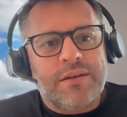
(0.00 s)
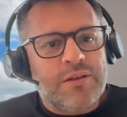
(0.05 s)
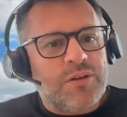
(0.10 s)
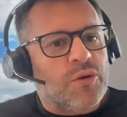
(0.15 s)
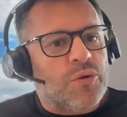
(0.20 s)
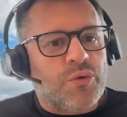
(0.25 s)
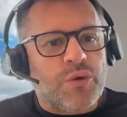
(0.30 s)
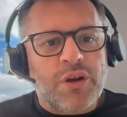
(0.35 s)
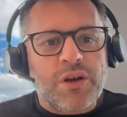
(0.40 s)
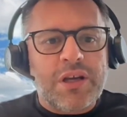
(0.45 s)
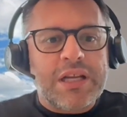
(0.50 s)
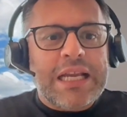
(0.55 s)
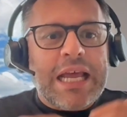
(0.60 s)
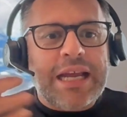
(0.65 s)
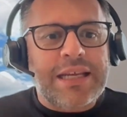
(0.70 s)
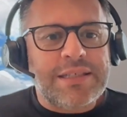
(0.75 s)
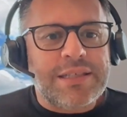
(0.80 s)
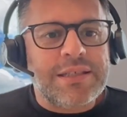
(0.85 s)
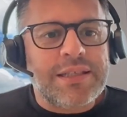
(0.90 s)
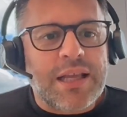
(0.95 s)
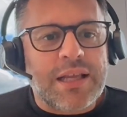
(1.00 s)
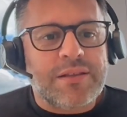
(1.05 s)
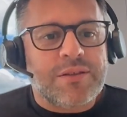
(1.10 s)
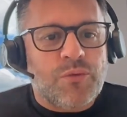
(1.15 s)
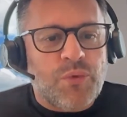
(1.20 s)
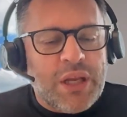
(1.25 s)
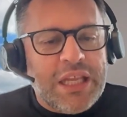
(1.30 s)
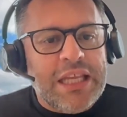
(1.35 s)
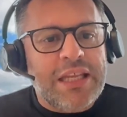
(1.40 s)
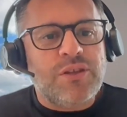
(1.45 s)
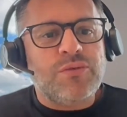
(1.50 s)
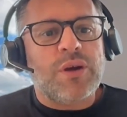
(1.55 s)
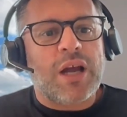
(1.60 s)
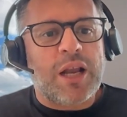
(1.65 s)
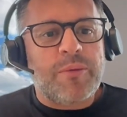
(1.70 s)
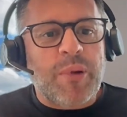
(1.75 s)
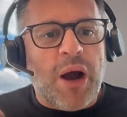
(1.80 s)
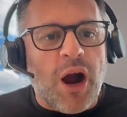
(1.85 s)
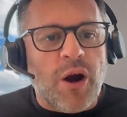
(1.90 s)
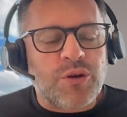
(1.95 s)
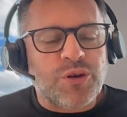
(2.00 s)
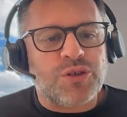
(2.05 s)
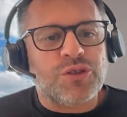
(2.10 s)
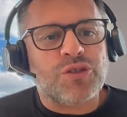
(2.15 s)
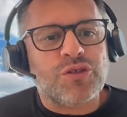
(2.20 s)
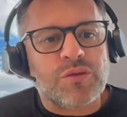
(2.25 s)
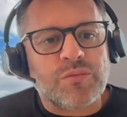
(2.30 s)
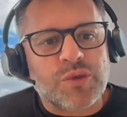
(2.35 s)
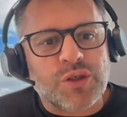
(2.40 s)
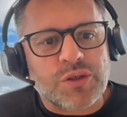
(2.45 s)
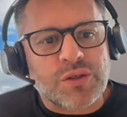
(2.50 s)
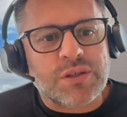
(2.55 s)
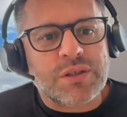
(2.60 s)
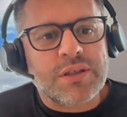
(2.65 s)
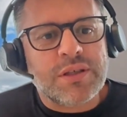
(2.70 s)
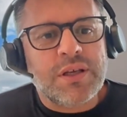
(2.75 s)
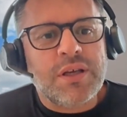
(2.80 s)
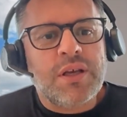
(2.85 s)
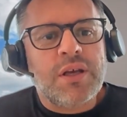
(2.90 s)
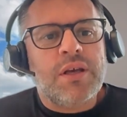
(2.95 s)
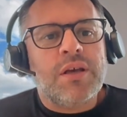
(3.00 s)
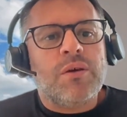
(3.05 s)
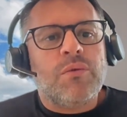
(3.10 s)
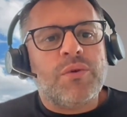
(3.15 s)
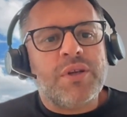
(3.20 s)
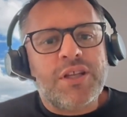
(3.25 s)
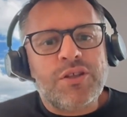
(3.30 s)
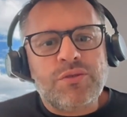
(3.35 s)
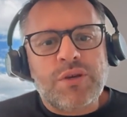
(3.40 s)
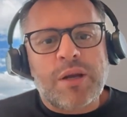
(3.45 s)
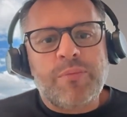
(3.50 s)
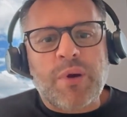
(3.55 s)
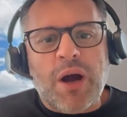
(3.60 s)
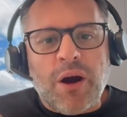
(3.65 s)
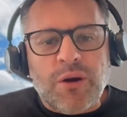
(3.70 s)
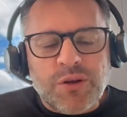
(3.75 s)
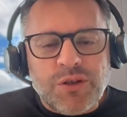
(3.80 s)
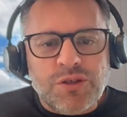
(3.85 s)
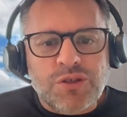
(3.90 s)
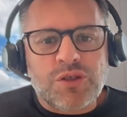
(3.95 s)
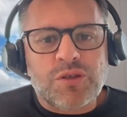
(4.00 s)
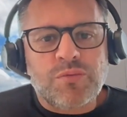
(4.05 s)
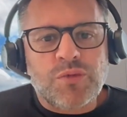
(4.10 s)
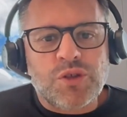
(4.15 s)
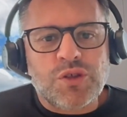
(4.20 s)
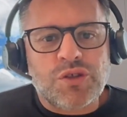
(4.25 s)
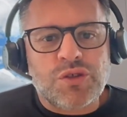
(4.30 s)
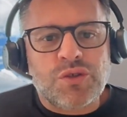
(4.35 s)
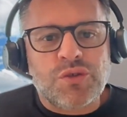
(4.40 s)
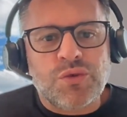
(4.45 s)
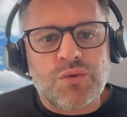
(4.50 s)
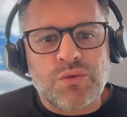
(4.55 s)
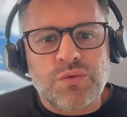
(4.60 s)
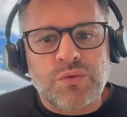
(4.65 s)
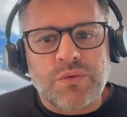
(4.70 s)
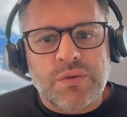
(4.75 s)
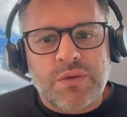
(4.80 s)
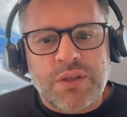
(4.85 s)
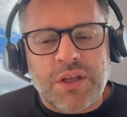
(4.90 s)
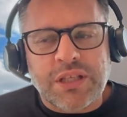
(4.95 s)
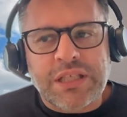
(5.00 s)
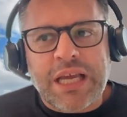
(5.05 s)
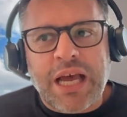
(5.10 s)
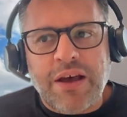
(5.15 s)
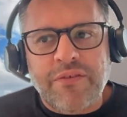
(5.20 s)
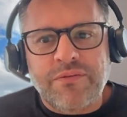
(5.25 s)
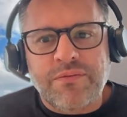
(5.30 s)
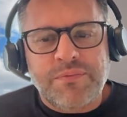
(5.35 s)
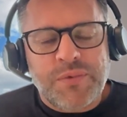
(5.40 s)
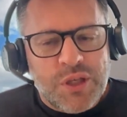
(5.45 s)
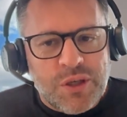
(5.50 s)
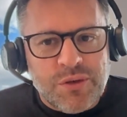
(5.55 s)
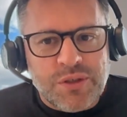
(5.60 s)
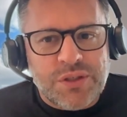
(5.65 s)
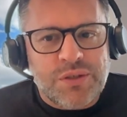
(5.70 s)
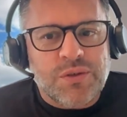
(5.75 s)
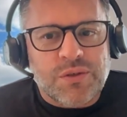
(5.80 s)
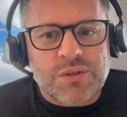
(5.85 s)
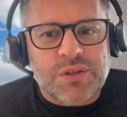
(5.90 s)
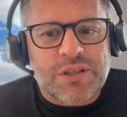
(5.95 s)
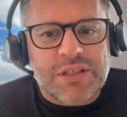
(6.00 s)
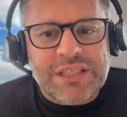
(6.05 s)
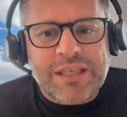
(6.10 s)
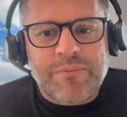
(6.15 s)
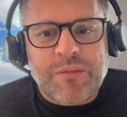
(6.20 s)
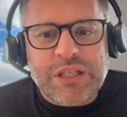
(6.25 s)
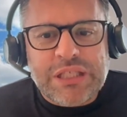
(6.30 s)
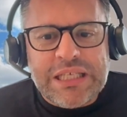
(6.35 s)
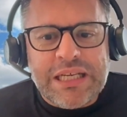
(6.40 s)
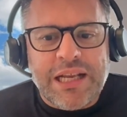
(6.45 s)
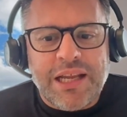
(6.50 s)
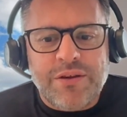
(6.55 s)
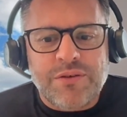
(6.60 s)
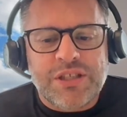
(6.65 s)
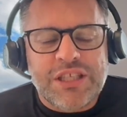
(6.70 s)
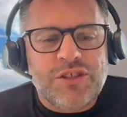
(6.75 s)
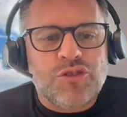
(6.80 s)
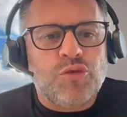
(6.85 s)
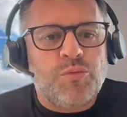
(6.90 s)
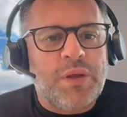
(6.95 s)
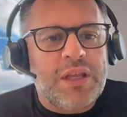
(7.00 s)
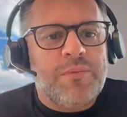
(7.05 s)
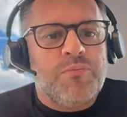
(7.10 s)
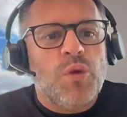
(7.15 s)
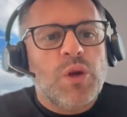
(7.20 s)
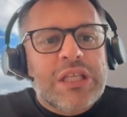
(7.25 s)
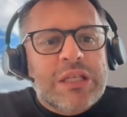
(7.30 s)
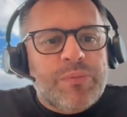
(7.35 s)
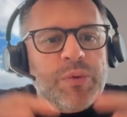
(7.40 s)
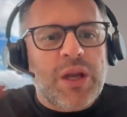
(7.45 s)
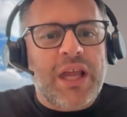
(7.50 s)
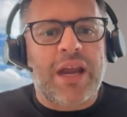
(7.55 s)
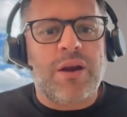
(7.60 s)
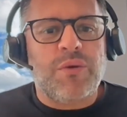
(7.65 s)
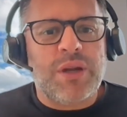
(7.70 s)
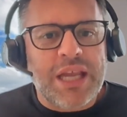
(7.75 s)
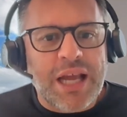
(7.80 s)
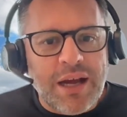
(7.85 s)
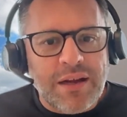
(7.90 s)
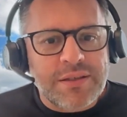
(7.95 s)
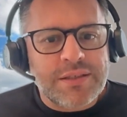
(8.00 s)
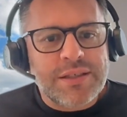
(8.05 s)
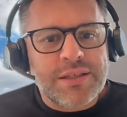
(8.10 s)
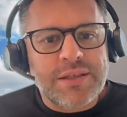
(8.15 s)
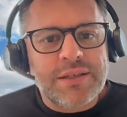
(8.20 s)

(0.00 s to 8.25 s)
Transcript: you know, recognizing that we need to help our customers. We need to help our customers to not have, because, you know, the semantic layer need to be in multiple area